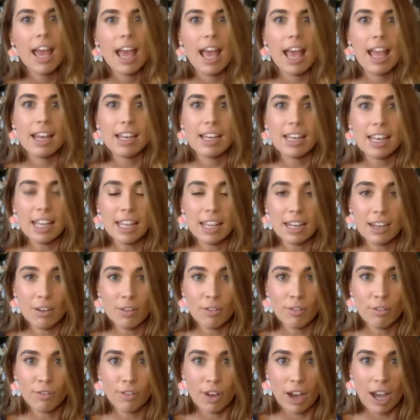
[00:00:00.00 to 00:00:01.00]
and in
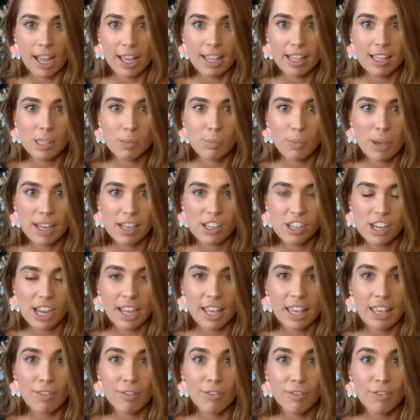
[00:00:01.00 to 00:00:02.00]
Fires by
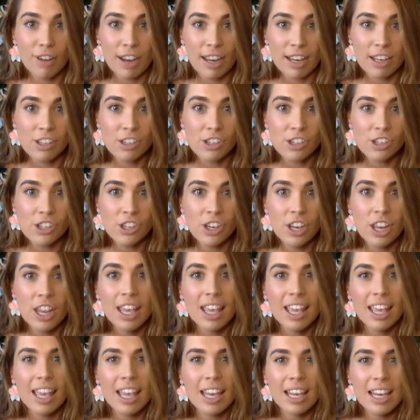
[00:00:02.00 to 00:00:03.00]
Jackie French
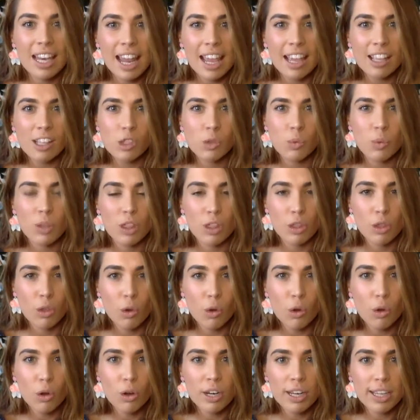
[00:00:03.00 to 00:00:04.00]
connect with
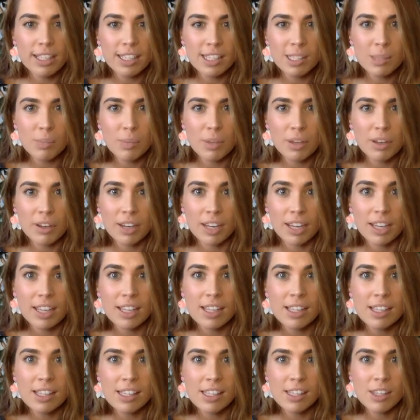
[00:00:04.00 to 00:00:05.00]
your
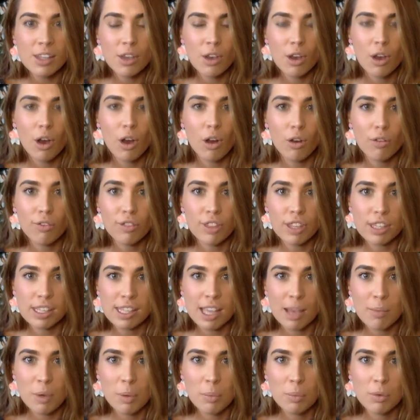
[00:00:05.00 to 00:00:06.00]
experience of the
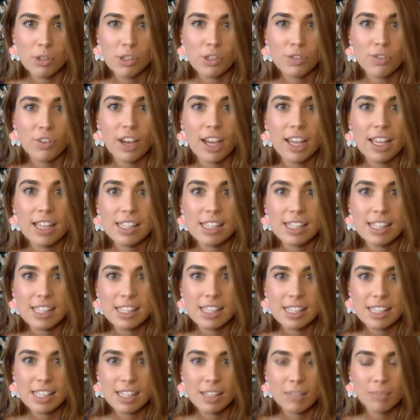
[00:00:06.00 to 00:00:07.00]
summer bushfires
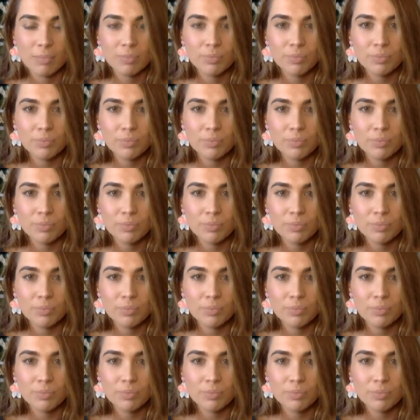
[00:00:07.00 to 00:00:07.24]
this year.